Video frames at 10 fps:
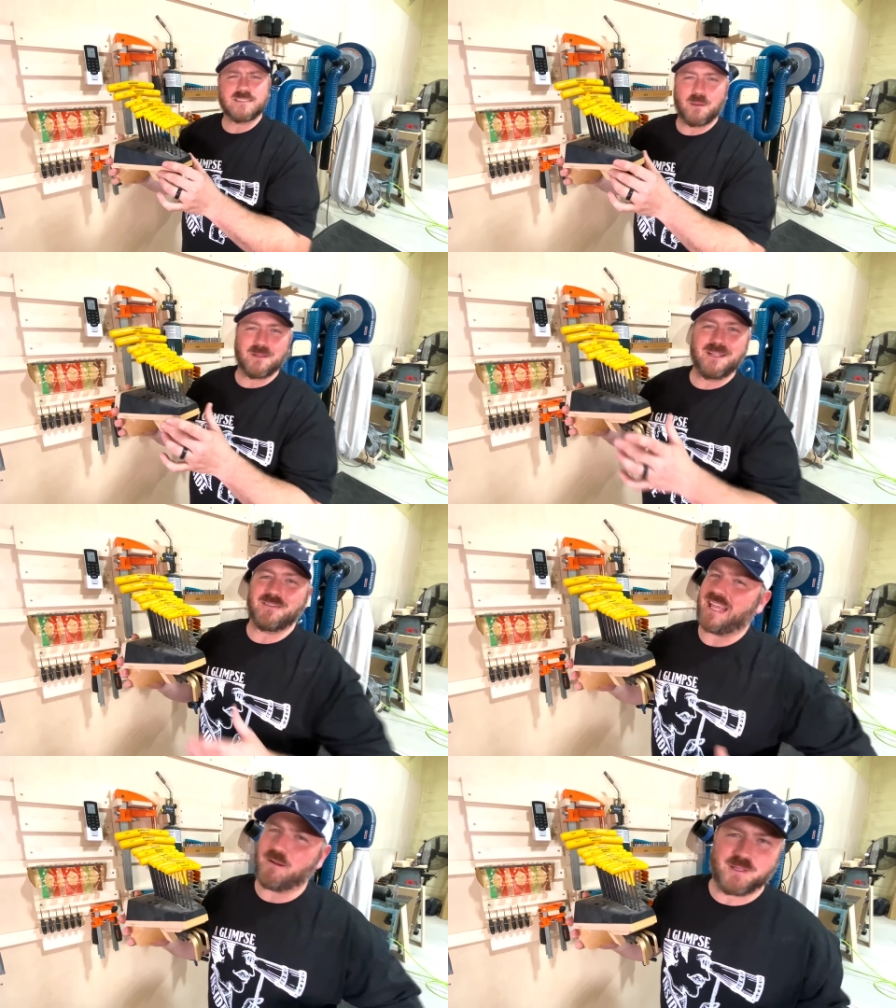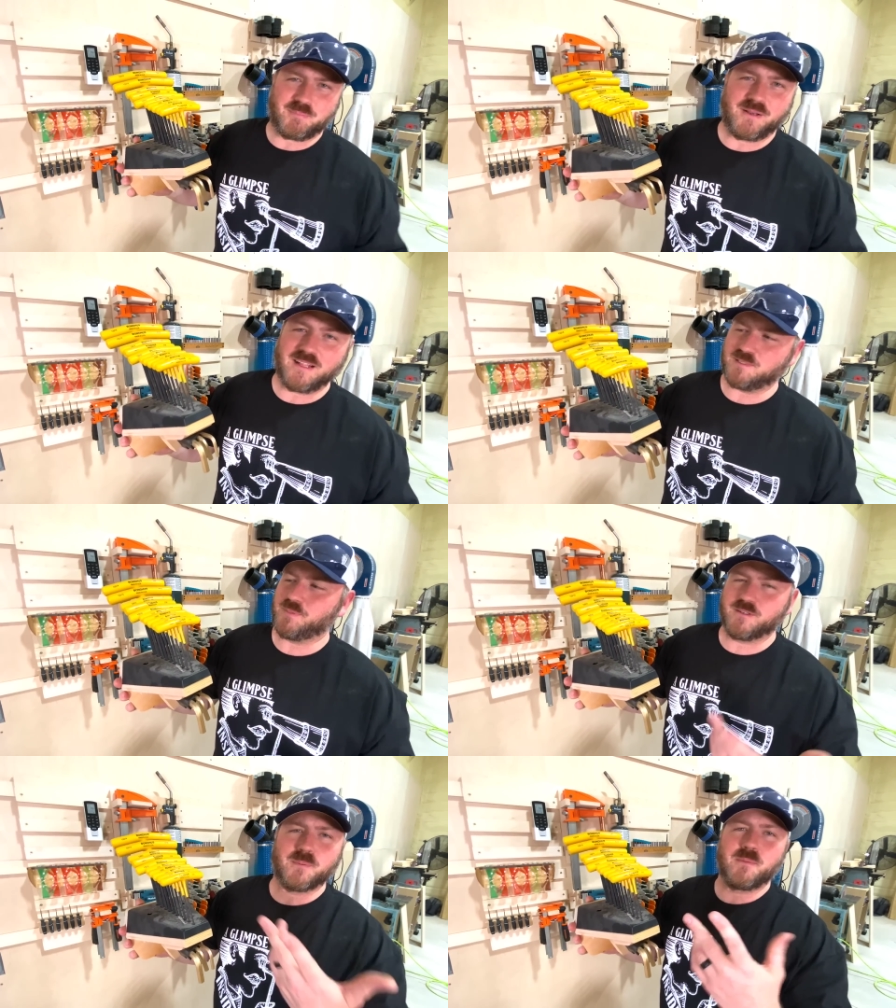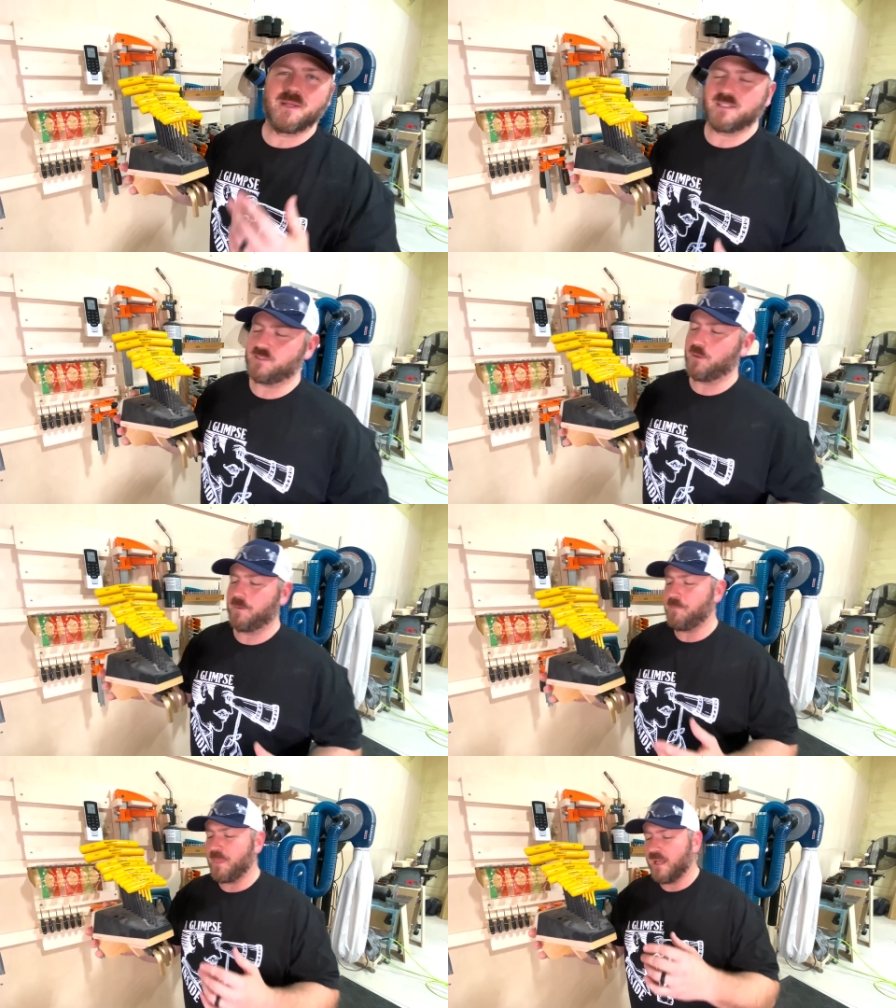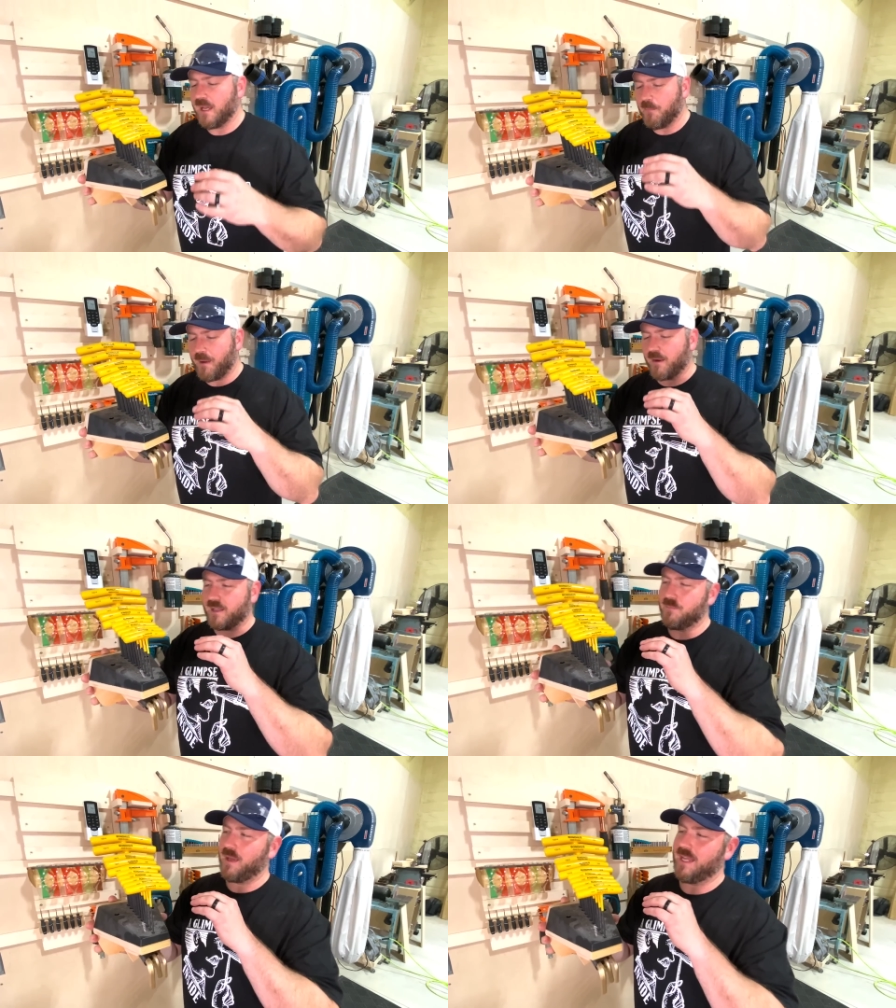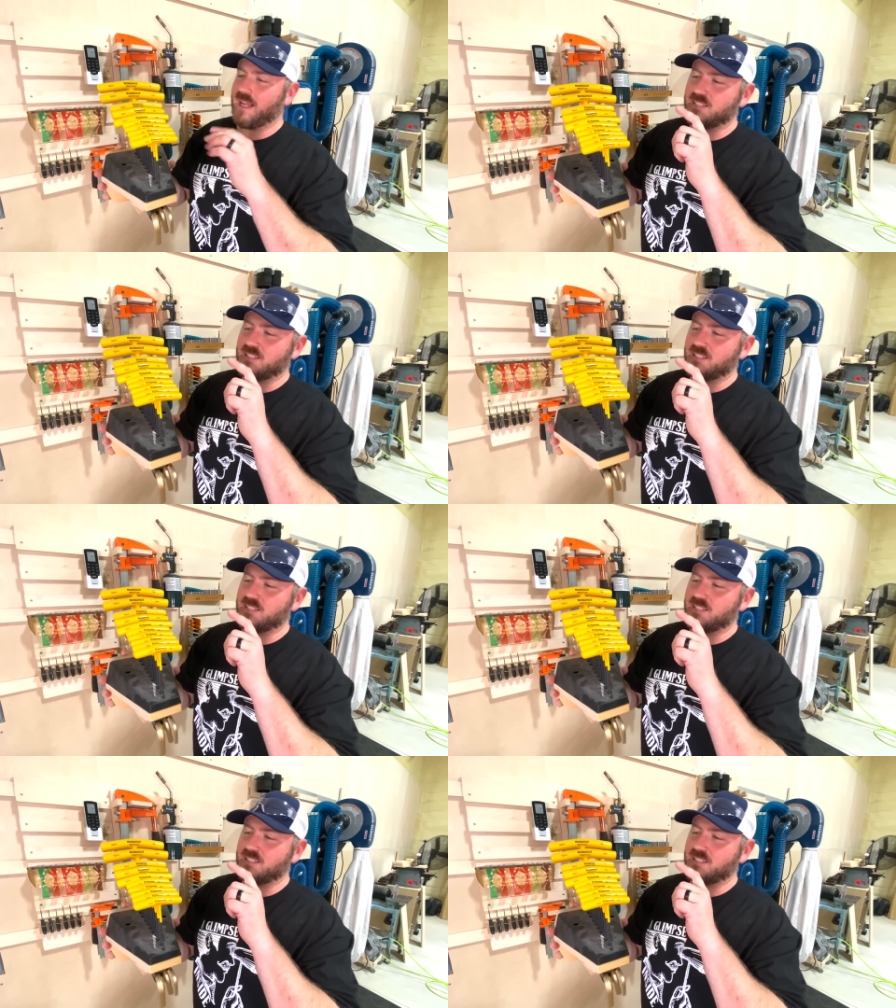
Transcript: I believe, I can't really pronounce it, but they're up in Minnesota, American made.